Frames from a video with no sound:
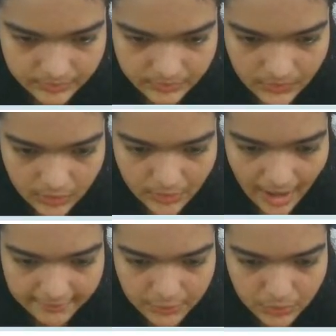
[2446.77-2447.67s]
You'll
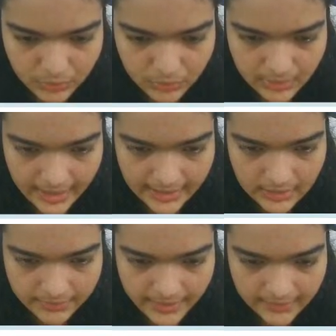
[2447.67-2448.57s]
have to align
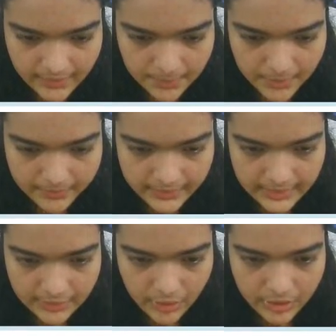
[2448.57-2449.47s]
it very, very perfectly
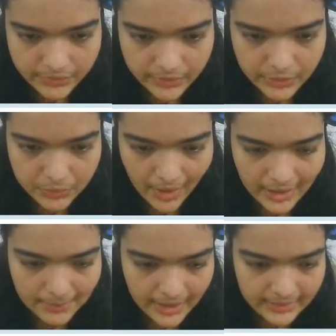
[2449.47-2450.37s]
in order for it to
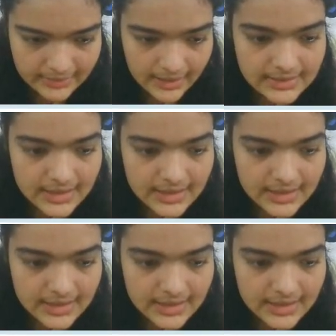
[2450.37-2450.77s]
hide behind the text.